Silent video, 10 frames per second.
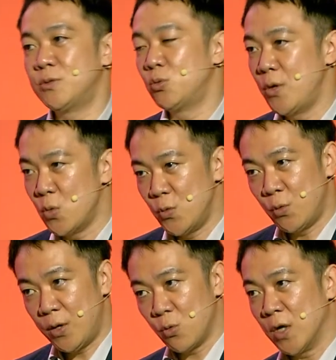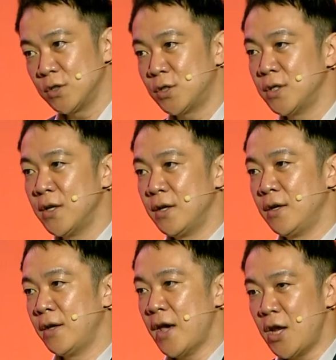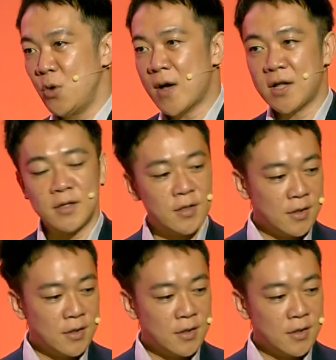We want anyone